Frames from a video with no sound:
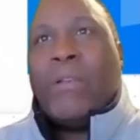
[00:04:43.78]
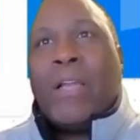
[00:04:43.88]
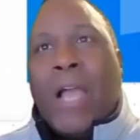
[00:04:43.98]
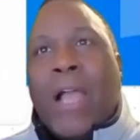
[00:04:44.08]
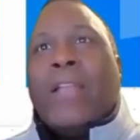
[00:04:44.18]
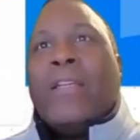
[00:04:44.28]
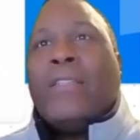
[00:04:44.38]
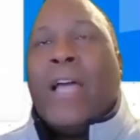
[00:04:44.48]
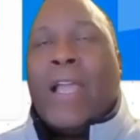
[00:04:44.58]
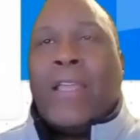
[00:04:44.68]
bit kind of
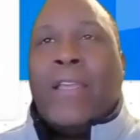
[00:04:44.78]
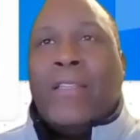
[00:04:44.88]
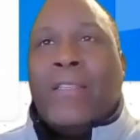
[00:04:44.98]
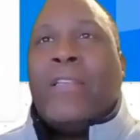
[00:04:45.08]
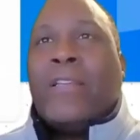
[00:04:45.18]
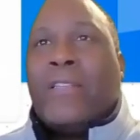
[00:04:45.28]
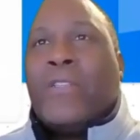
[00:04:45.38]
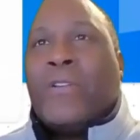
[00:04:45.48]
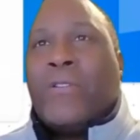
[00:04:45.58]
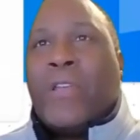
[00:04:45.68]
like his
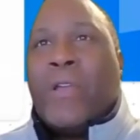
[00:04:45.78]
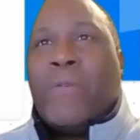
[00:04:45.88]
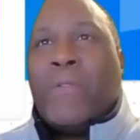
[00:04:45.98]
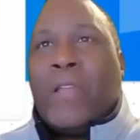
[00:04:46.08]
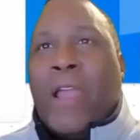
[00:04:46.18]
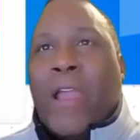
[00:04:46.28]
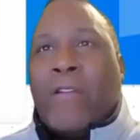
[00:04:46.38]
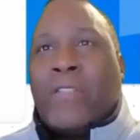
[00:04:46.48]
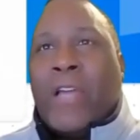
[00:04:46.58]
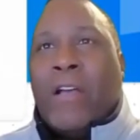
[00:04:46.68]
signature thing with the
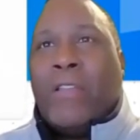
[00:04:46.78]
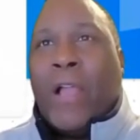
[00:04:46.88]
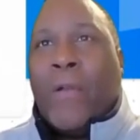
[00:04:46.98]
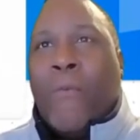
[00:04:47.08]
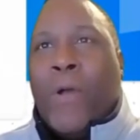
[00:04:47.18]
hairstyle, like